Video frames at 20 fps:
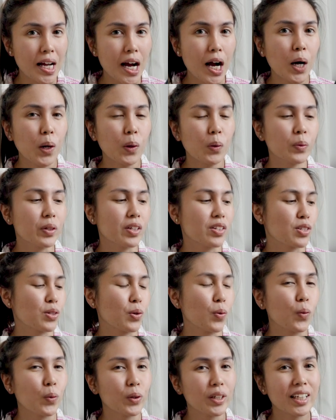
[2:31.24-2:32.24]
now. It's
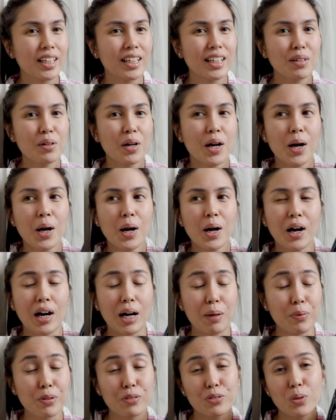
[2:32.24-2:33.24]
the only
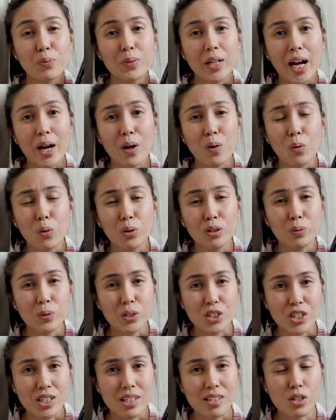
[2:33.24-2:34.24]
uh, perfume that I own
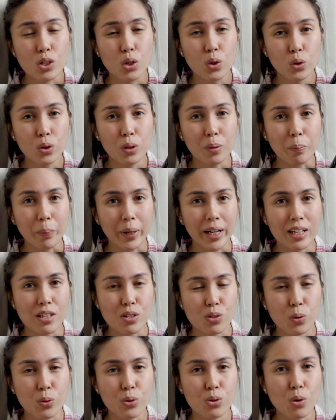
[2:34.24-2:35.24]
which is good but
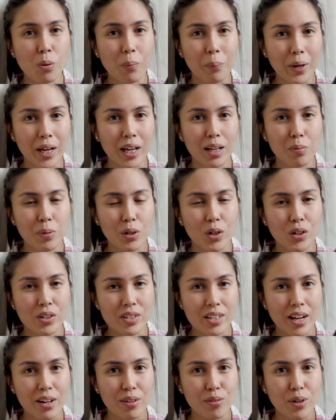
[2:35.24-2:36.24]
it's also bad
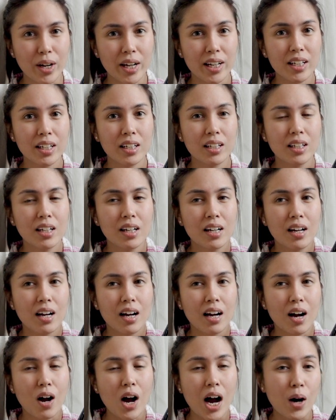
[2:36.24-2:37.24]
because I run
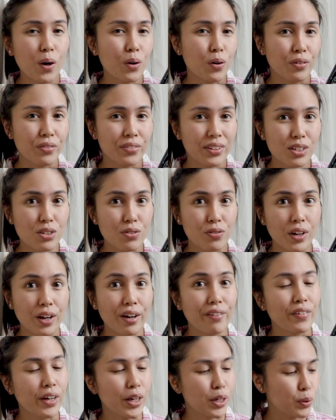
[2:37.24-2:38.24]
out of this
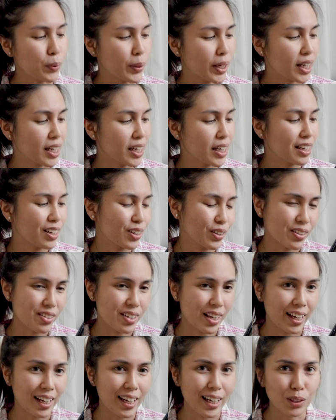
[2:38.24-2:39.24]
very very quickly because
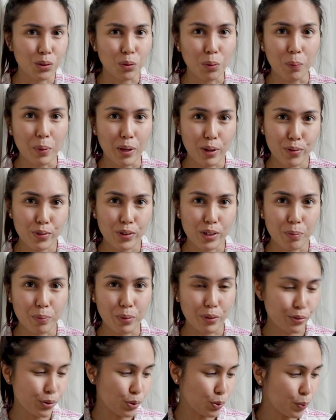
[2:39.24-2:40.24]
I like to bathe in
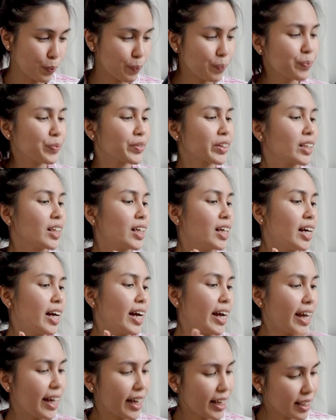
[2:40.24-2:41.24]
perfume
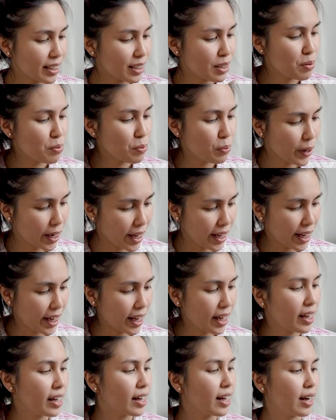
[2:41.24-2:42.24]

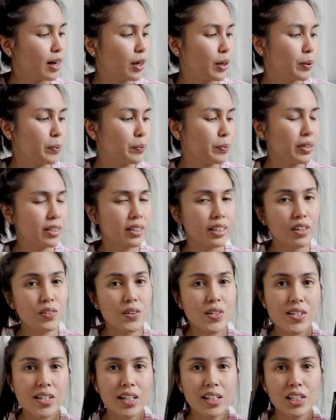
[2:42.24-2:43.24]
anyway um they
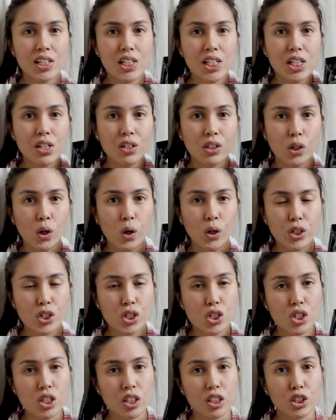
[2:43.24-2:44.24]
recently
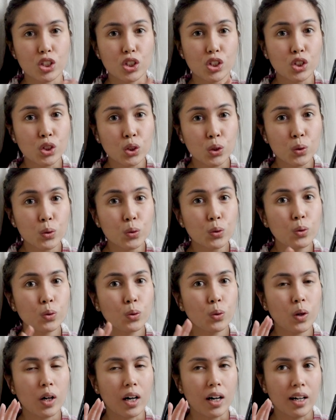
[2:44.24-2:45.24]
launched a
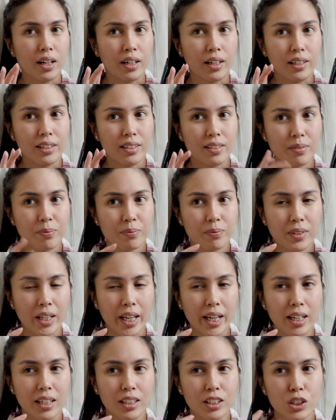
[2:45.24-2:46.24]
new uh
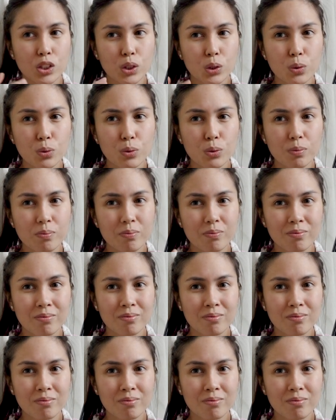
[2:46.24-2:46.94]
like a new